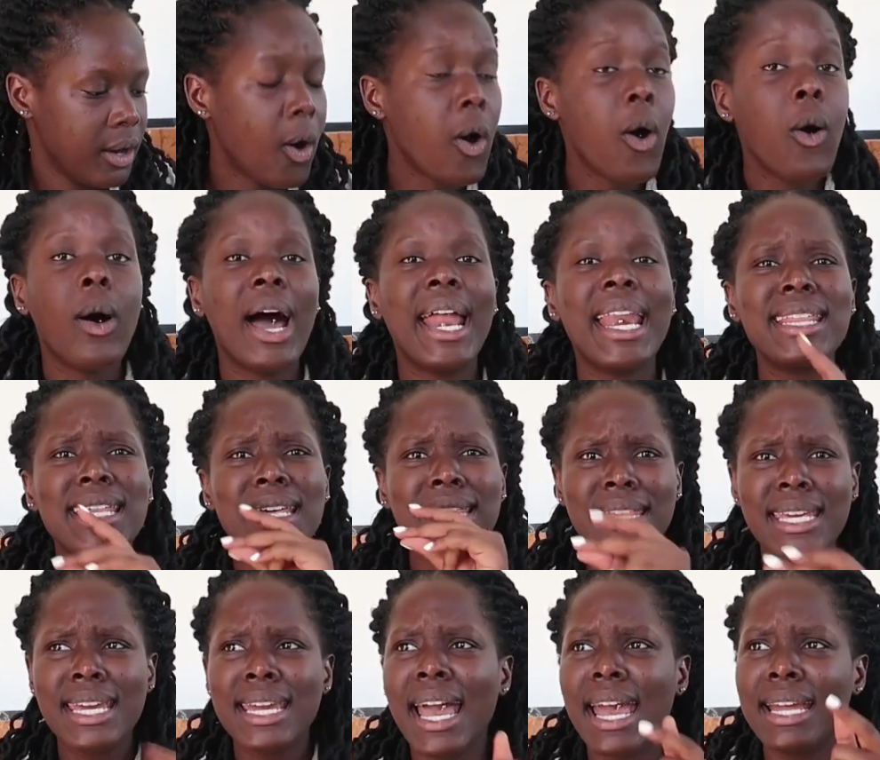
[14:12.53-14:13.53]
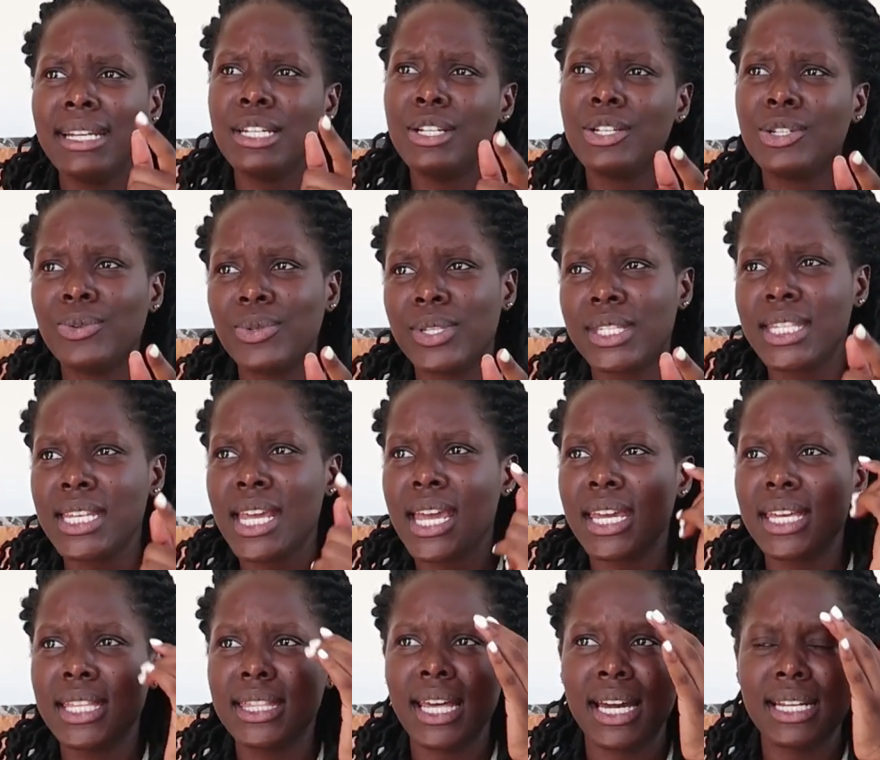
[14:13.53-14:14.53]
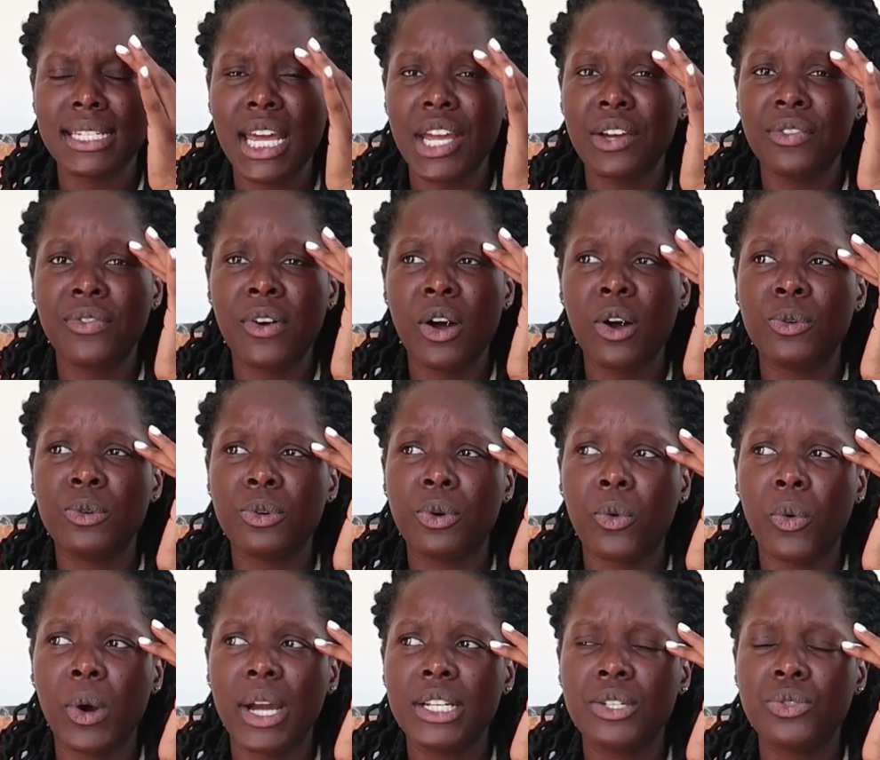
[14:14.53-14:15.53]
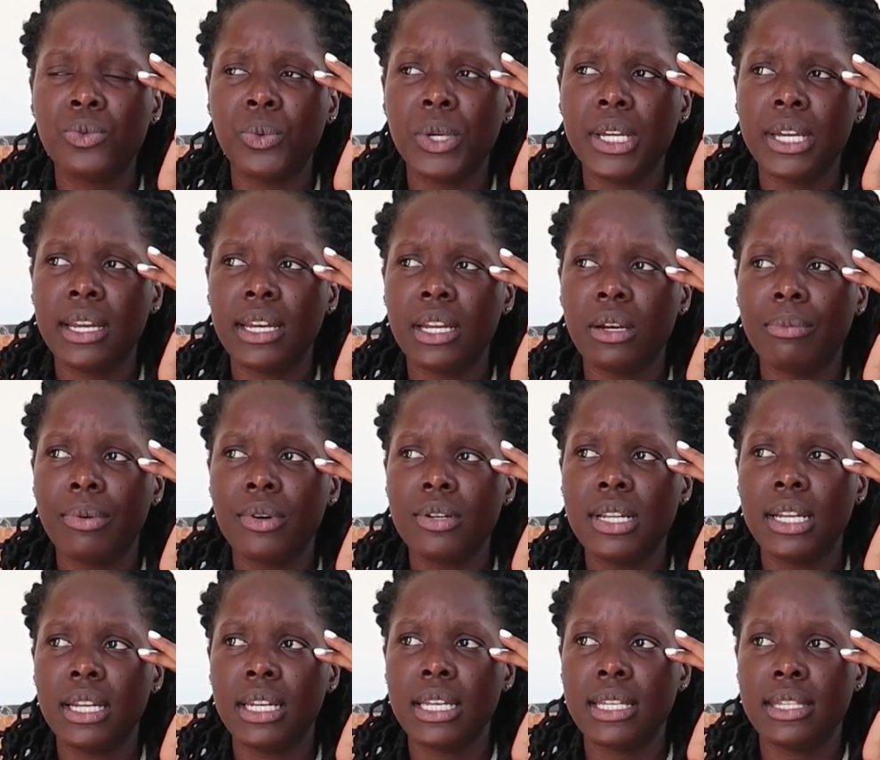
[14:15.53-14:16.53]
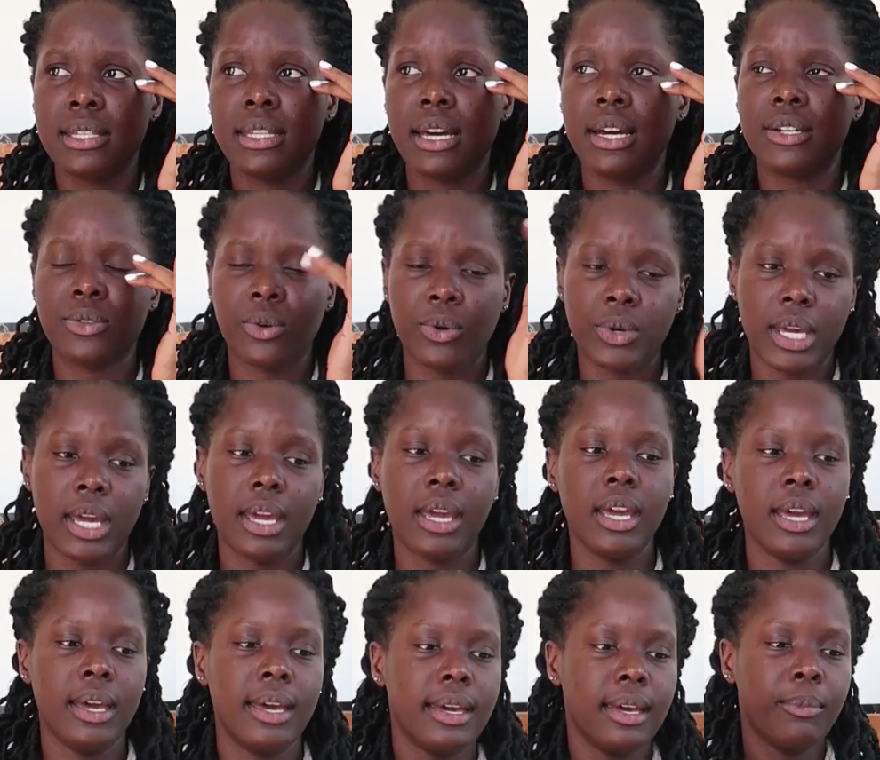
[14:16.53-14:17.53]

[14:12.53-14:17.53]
Oh, another thing I need to say that I found quite weird in Poland is that, okay,